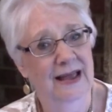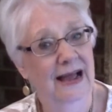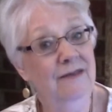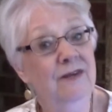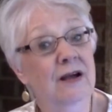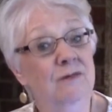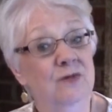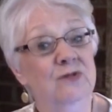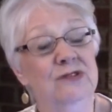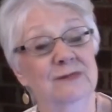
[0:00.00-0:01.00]
I've come
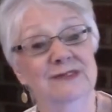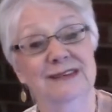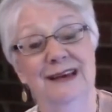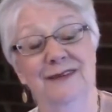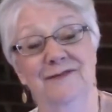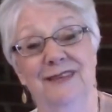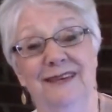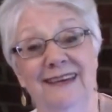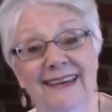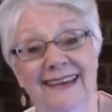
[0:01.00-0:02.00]
through some stuff
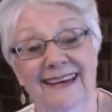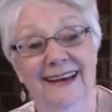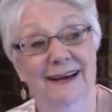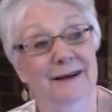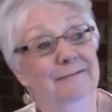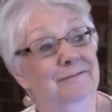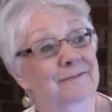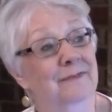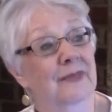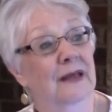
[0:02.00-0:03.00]
that a
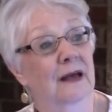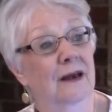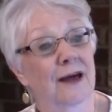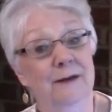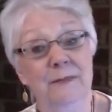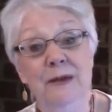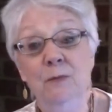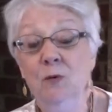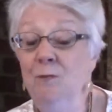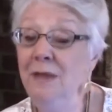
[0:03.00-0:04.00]
lot of
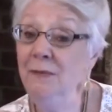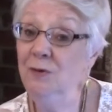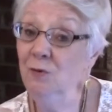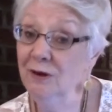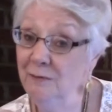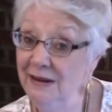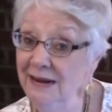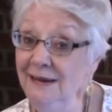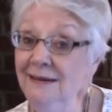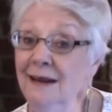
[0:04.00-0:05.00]
people maybe would have been
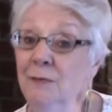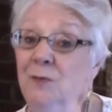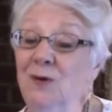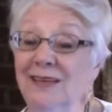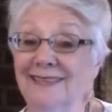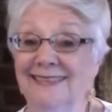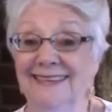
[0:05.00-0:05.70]
eaten up with.